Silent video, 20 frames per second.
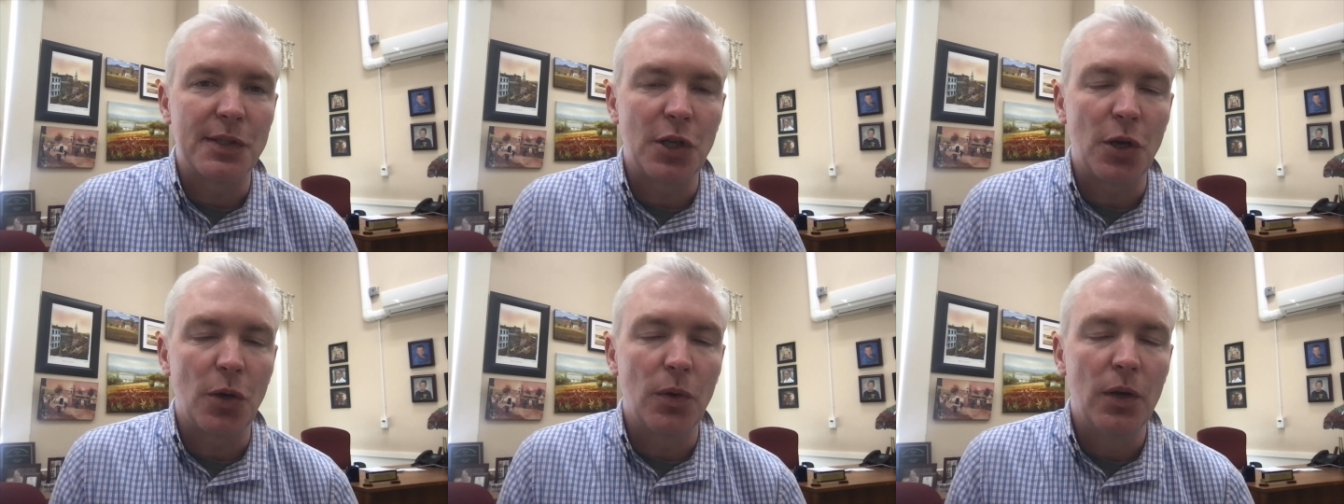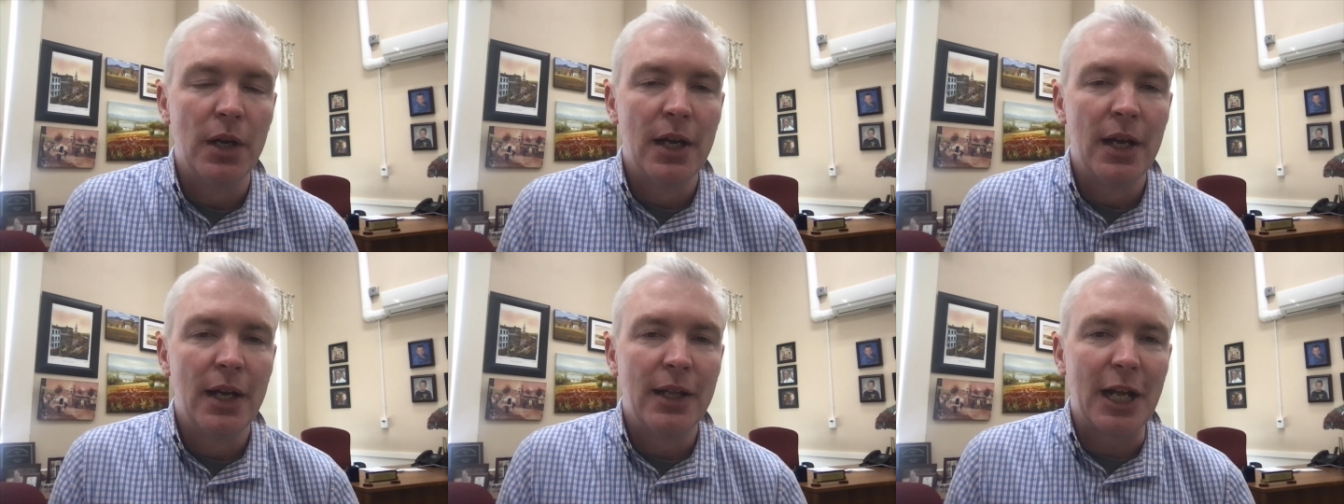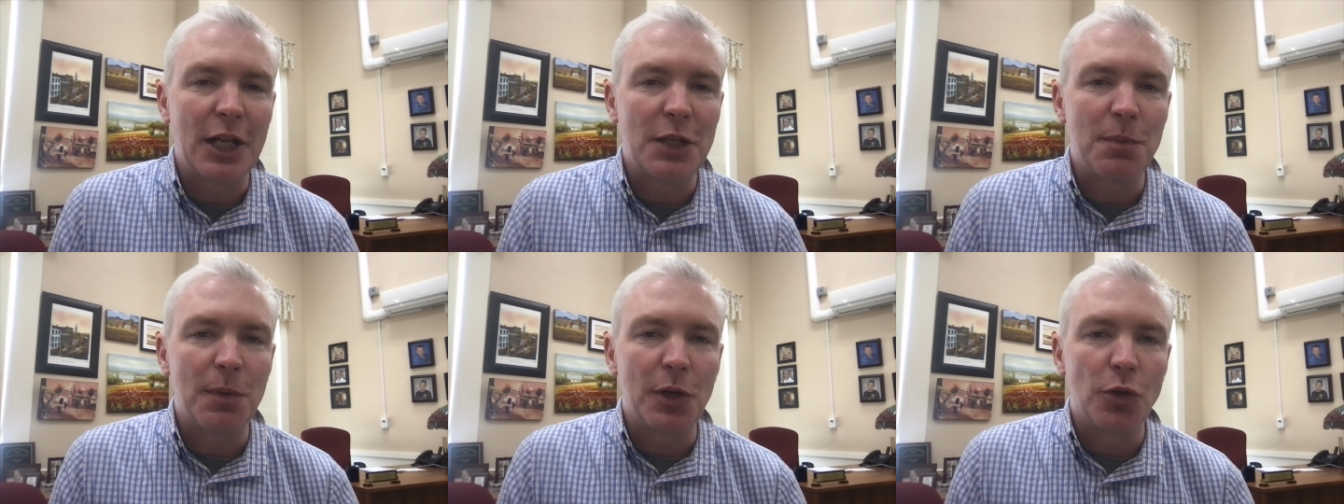So
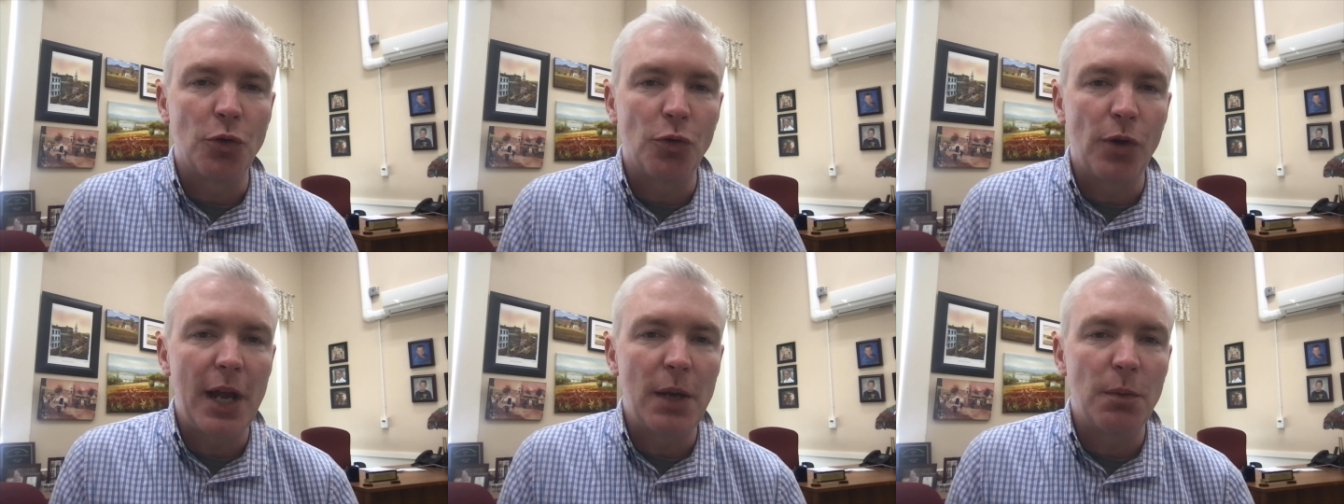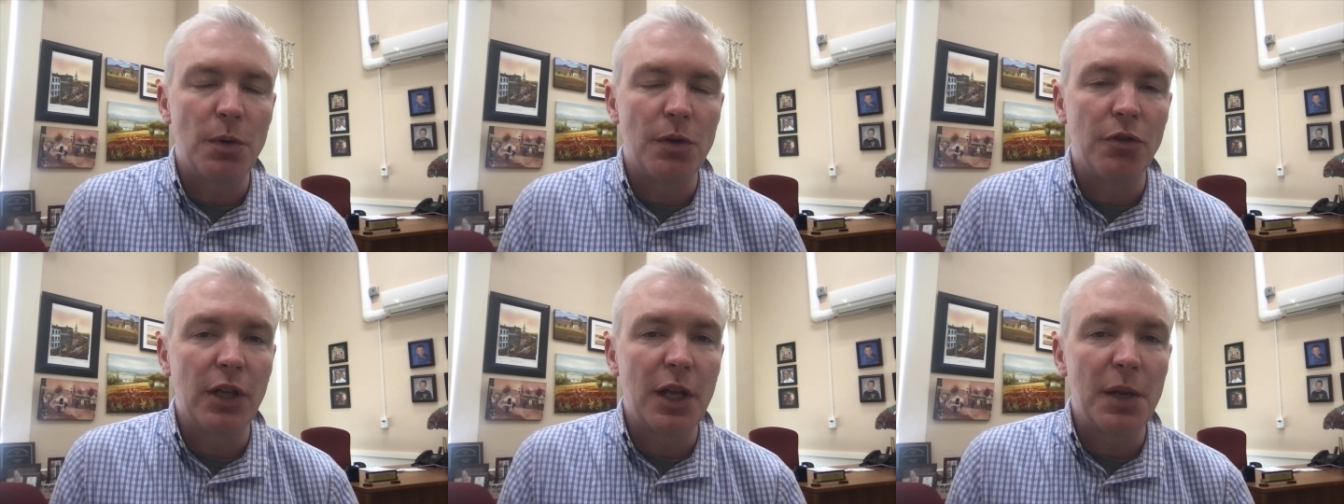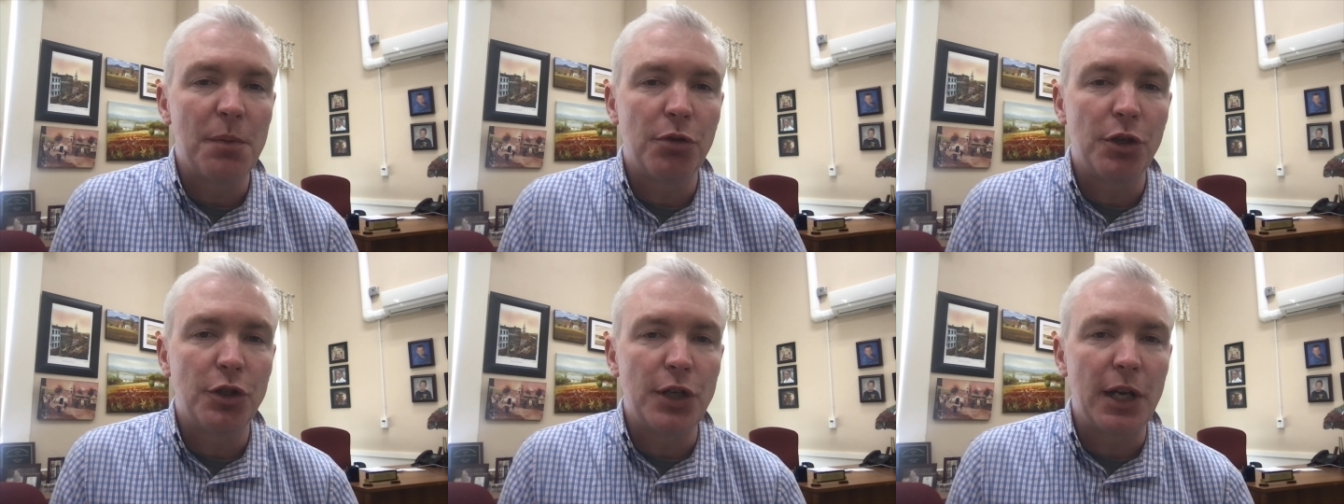that's been great. We really
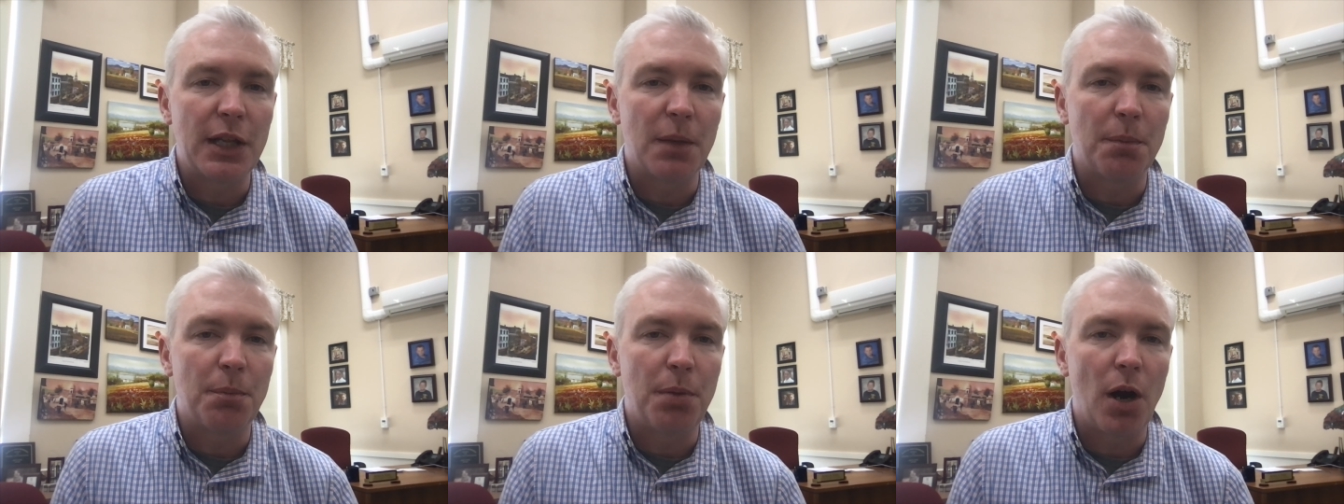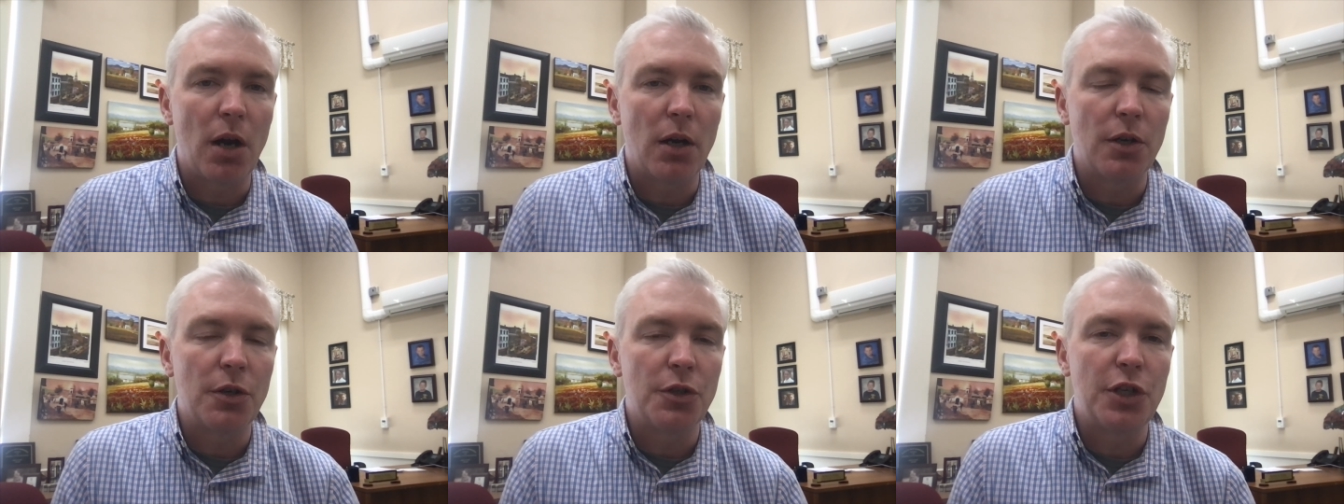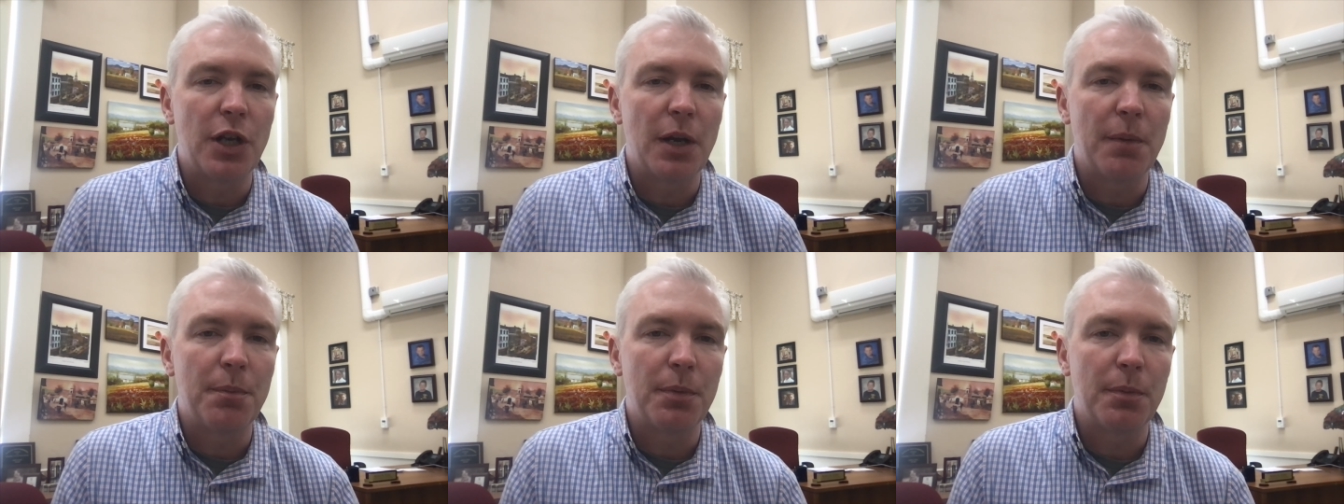appreciate the
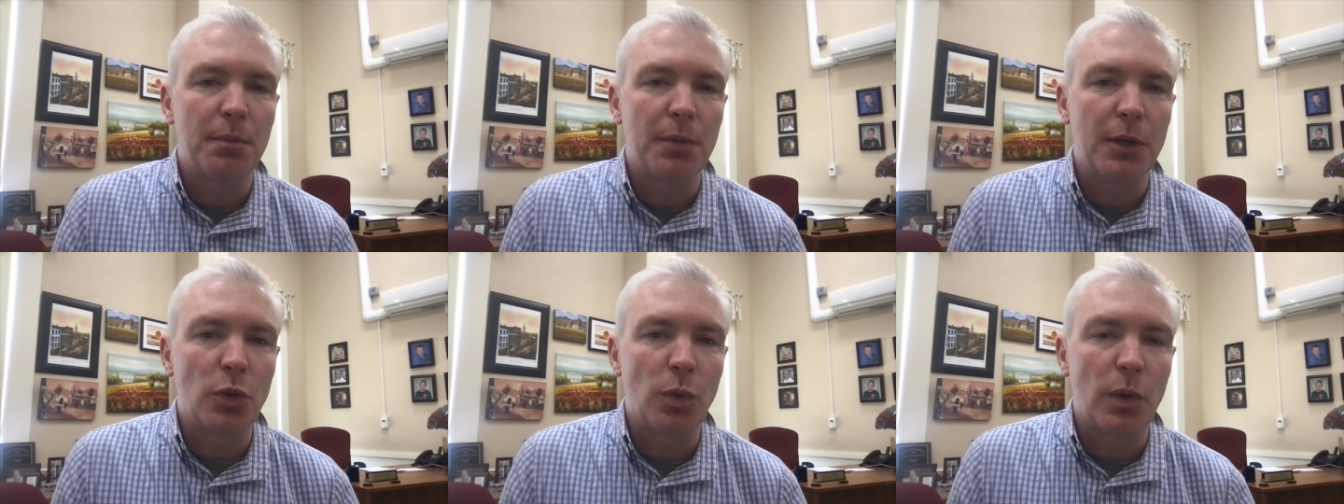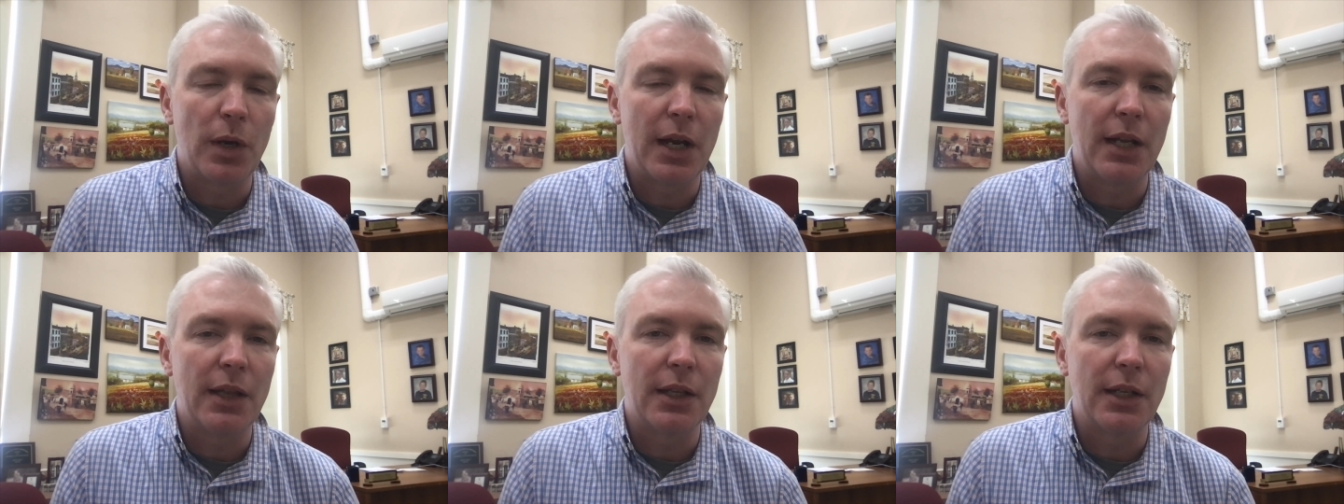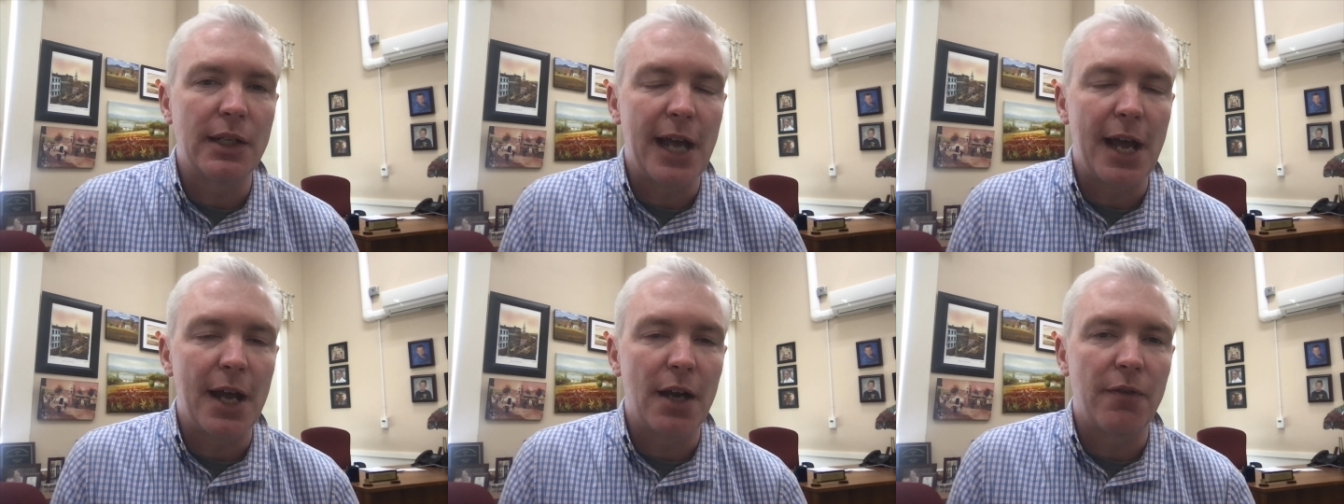partnership between the
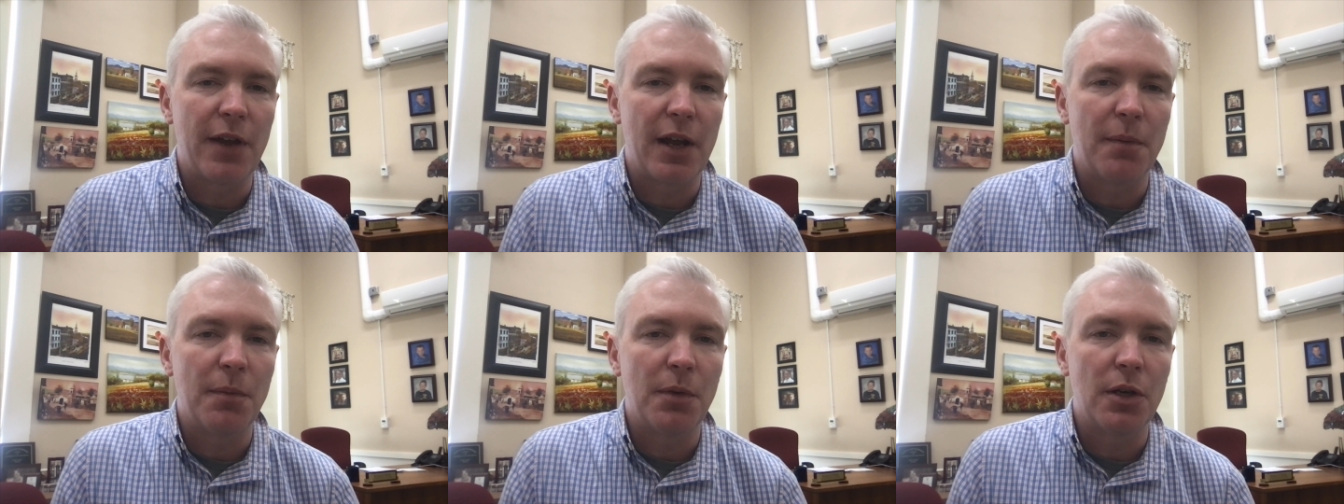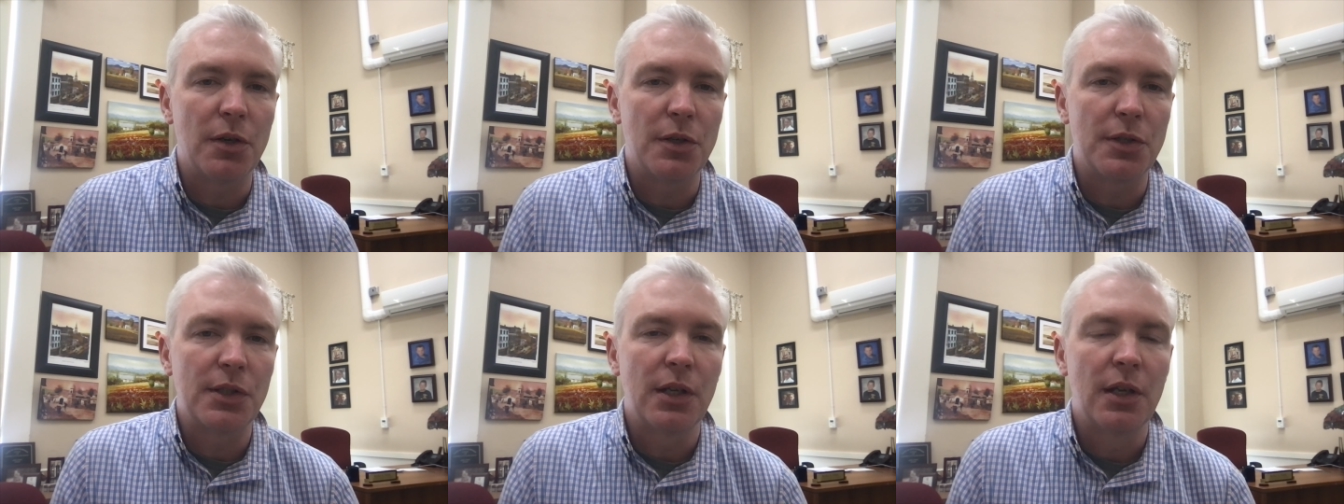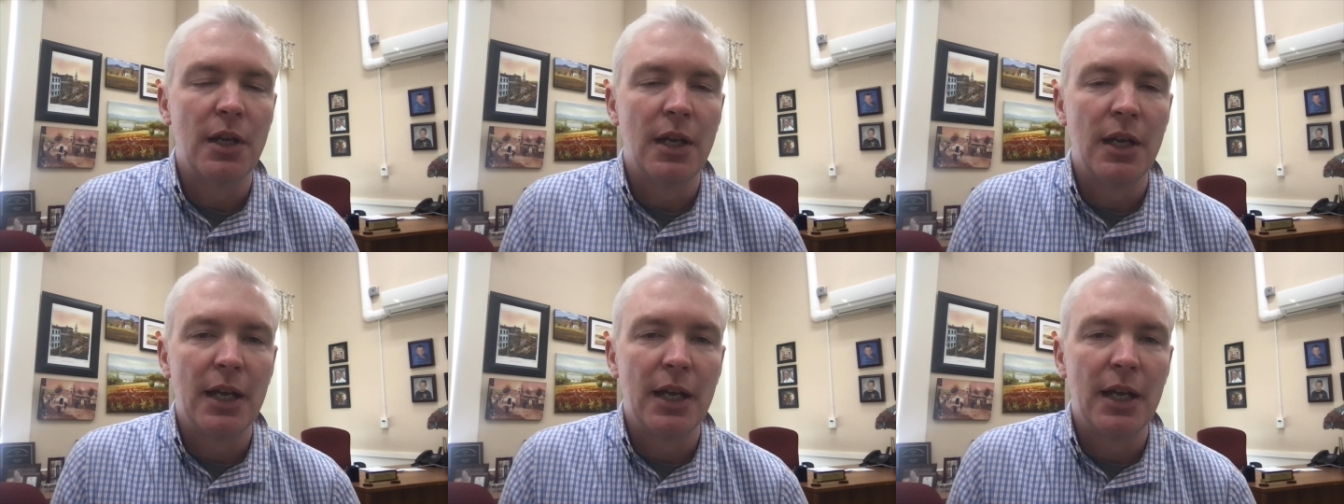town of Amherst